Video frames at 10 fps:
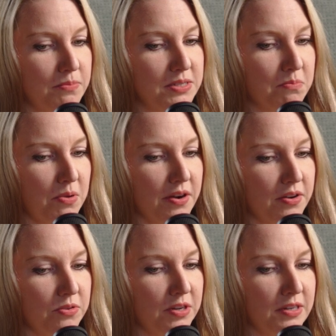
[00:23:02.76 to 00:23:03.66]

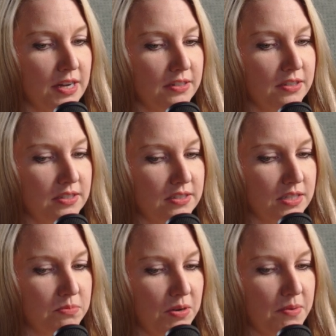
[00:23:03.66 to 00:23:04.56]
Zimbardo, who conducted this
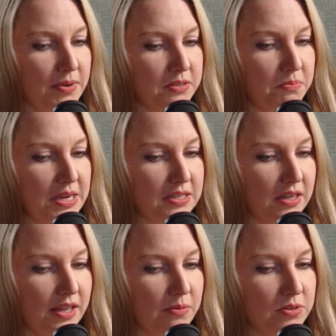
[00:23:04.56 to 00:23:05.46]
experiment,
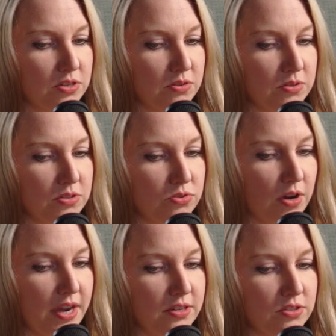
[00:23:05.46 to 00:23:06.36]
basically was
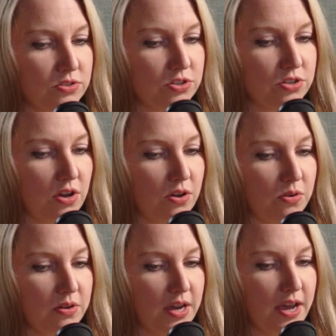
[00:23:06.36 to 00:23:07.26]
trying to
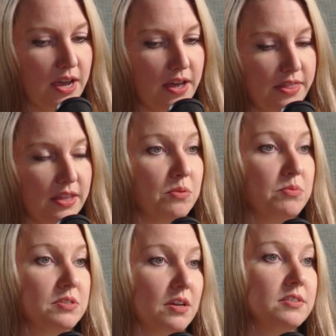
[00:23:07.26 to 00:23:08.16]
show that the
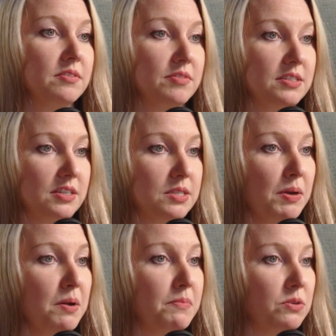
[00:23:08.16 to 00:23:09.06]
results of this
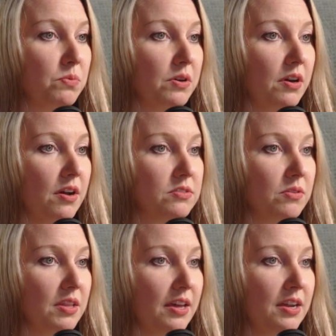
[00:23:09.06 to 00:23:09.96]
experiment were also
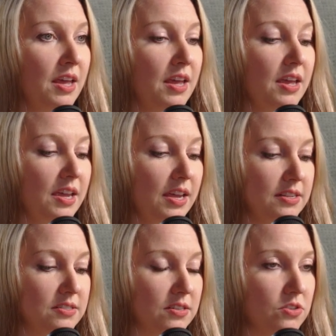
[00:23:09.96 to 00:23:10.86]
that
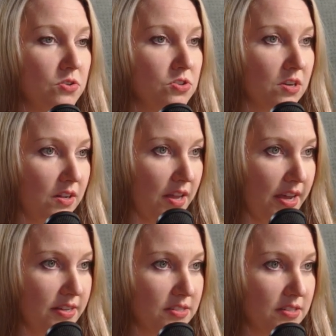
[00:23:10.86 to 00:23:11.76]

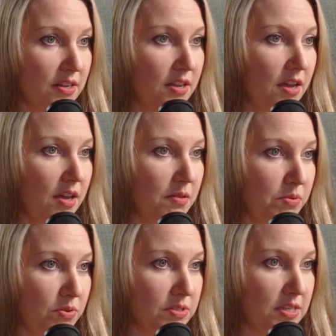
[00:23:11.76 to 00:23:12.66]
institutionalized
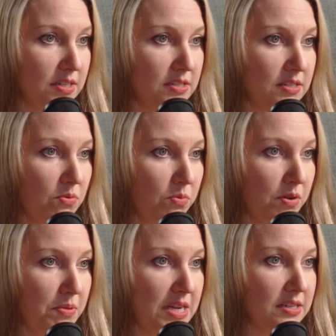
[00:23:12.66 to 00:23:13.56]
abuses
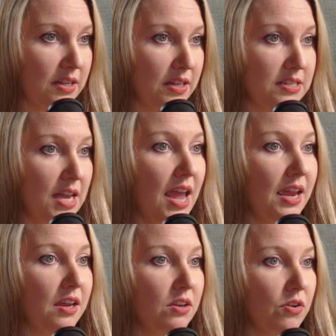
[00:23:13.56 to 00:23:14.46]
would basically
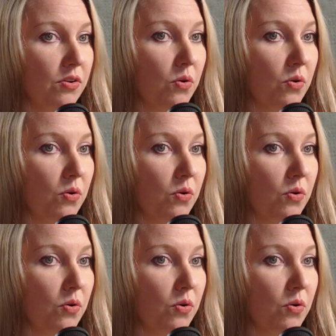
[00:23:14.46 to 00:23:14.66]
take your